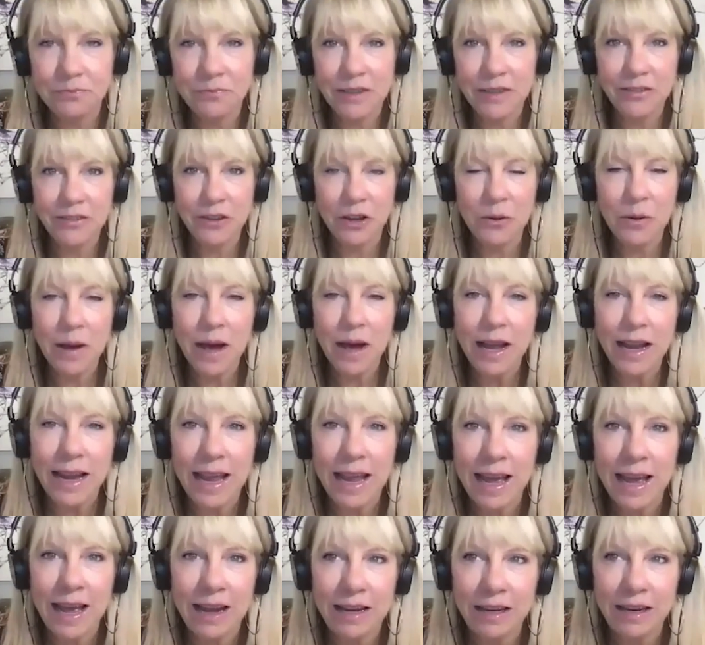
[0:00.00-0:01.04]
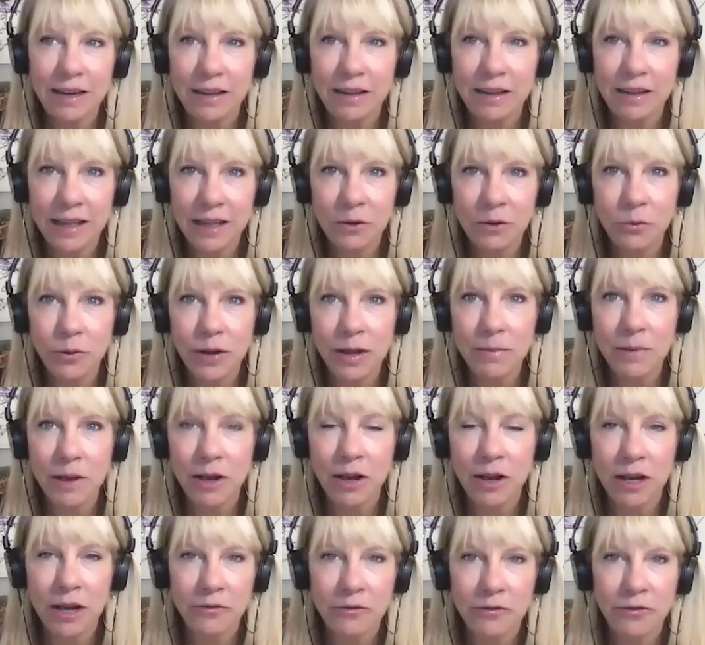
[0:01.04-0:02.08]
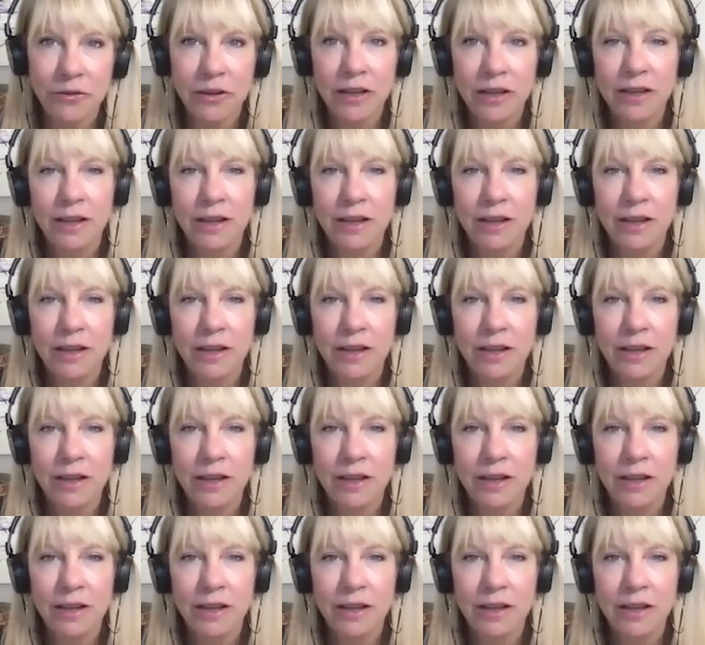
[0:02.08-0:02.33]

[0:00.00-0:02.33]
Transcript: So I added the Wim Hof